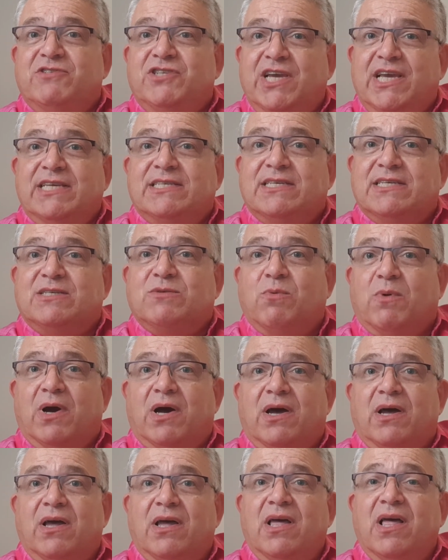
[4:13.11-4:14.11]
Jesus
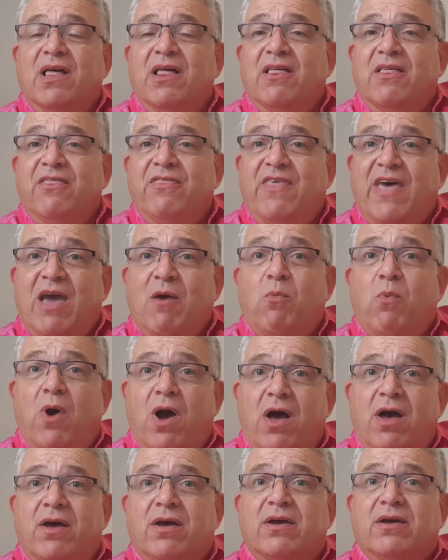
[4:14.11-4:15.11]
were. There
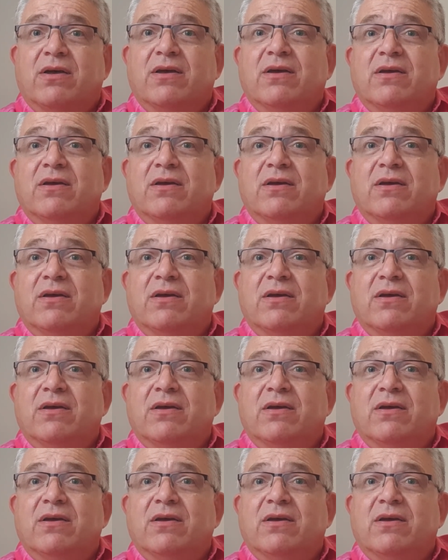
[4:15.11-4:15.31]
were